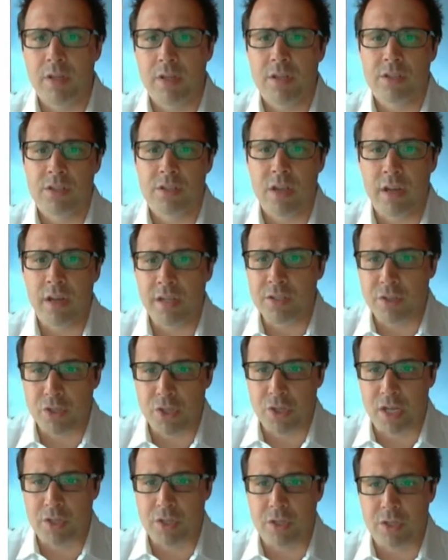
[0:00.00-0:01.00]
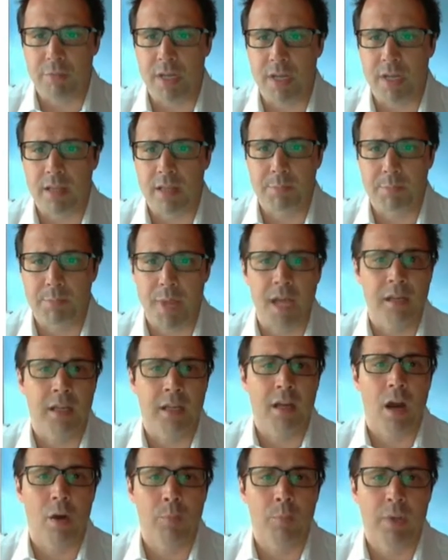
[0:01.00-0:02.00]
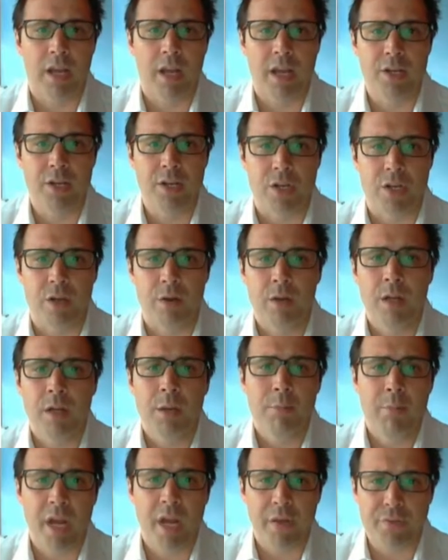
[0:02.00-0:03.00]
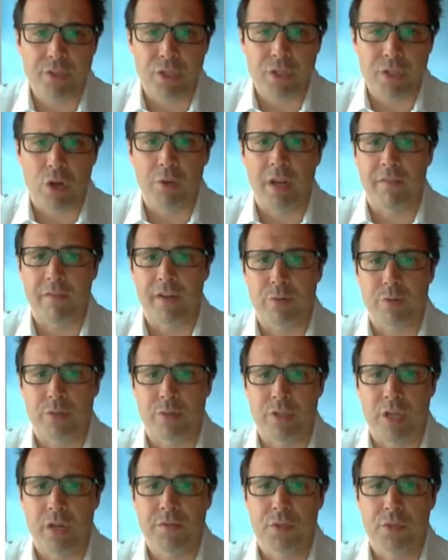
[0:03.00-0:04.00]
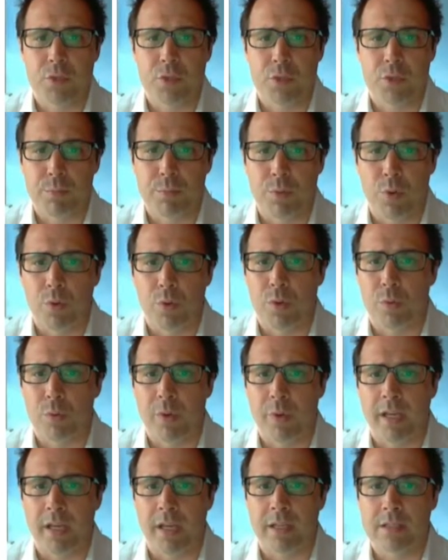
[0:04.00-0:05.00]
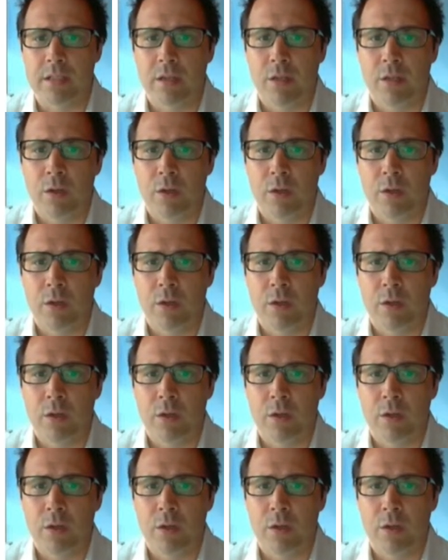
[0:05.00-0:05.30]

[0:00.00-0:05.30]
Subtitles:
certainly suggests to me that Bank Negara Malaysia may have sold FX reserves to support the ringgit,